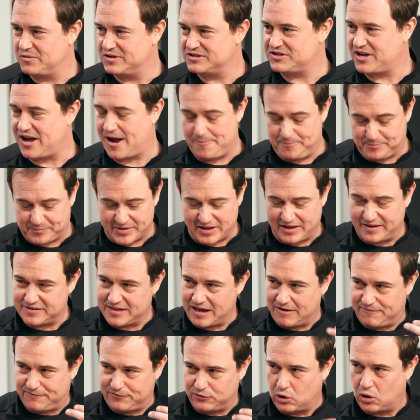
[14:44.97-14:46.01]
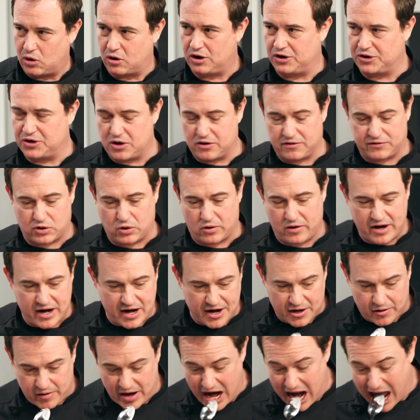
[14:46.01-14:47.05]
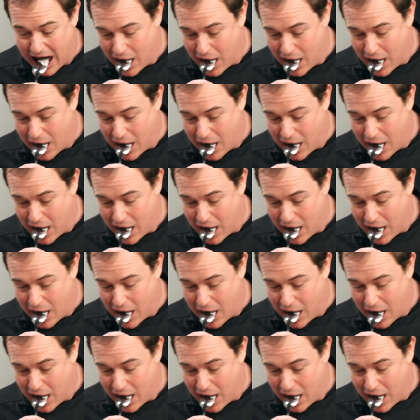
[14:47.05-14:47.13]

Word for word: What's yeah. that? Like that floral note of coriander, right?